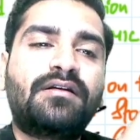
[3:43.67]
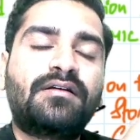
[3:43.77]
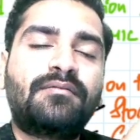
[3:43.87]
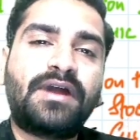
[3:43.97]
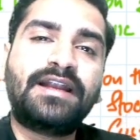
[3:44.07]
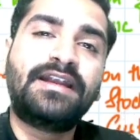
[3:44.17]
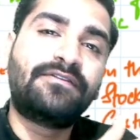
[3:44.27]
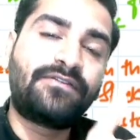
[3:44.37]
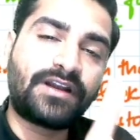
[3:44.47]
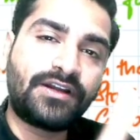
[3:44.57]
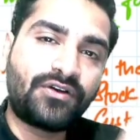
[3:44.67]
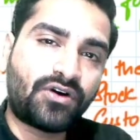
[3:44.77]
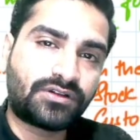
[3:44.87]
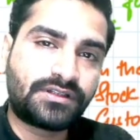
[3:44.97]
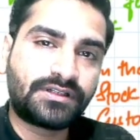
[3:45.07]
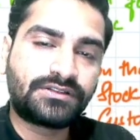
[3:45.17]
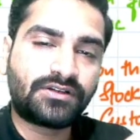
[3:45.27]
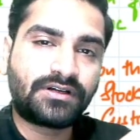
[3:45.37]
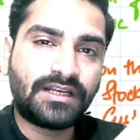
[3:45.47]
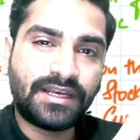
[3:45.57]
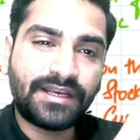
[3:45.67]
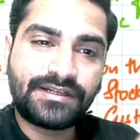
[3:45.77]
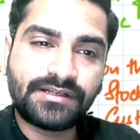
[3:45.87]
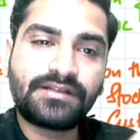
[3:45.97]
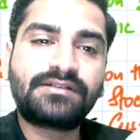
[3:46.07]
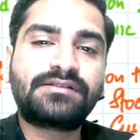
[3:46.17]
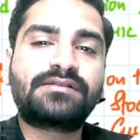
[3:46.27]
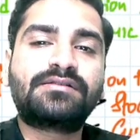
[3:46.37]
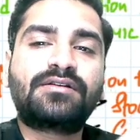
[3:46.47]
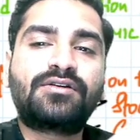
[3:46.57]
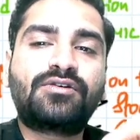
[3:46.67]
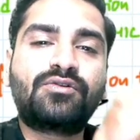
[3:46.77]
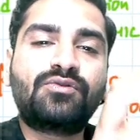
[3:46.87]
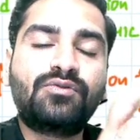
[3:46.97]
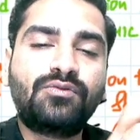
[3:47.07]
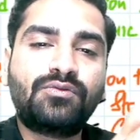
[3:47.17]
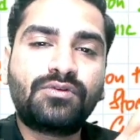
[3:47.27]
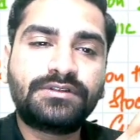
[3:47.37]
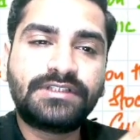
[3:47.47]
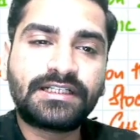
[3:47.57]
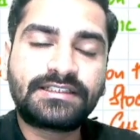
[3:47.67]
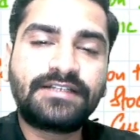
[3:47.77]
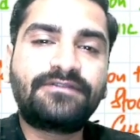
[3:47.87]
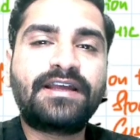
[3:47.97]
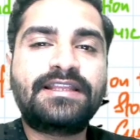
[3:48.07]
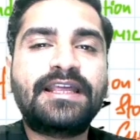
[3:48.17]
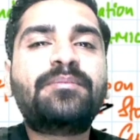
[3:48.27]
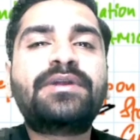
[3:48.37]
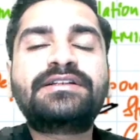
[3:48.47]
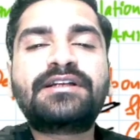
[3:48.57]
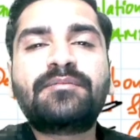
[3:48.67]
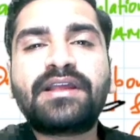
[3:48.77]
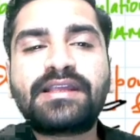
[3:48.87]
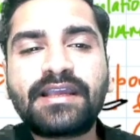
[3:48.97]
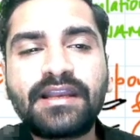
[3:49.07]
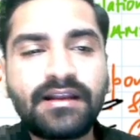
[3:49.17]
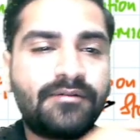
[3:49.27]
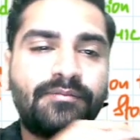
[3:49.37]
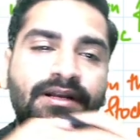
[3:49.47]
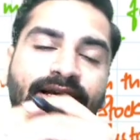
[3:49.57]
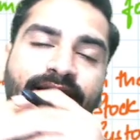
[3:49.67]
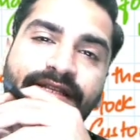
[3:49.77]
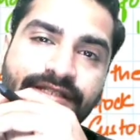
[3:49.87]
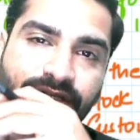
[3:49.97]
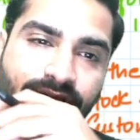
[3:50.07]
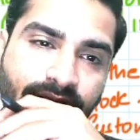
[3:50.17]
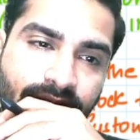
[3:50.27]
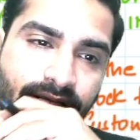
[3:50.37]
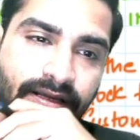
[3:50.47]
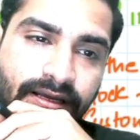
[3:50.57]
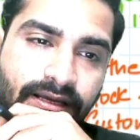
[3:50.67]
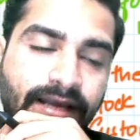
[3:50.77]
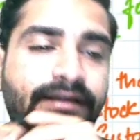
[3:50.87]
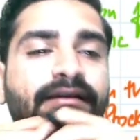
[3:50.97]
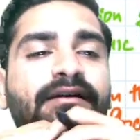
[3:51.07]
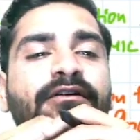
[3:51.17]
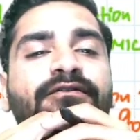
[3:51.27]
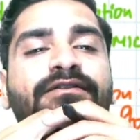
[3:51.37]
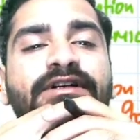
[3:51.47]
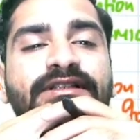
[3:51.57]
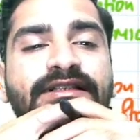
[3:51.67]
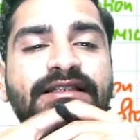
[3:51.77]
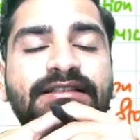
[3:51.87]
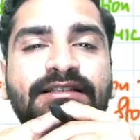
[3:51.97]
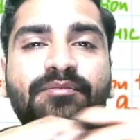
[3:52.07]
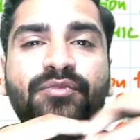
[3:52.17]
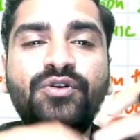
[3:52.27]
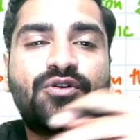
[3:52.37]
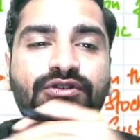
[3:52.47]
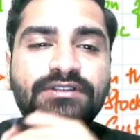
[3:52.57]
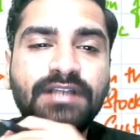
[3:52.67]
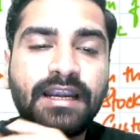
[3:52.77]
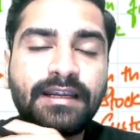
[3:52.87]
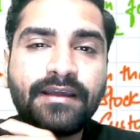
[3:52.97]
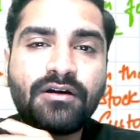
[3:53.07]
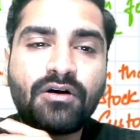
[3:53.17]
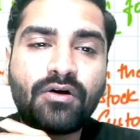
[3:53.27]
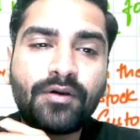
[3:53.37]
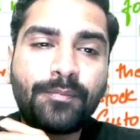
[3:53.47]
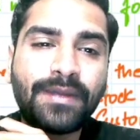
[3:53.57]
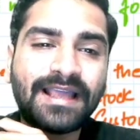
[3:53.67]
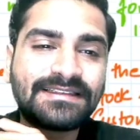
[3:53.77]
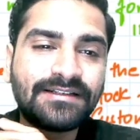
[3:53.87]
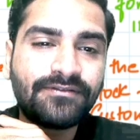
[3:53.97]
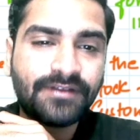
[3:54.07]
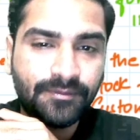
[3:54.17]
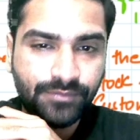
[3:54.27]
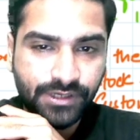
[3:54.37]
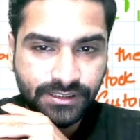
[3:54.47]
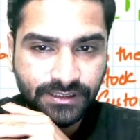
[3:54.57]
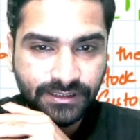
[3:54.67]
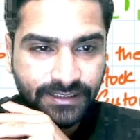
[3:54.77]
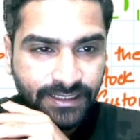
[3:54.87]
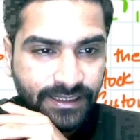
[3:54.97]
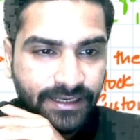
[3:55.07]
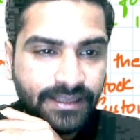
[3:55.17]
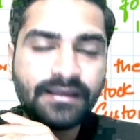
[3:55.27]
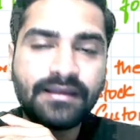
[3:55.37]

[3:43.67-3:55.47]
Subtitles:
by different authors or clinicians to justify the impression making in complete denture, right? First is the mucostatic or passive impression theory,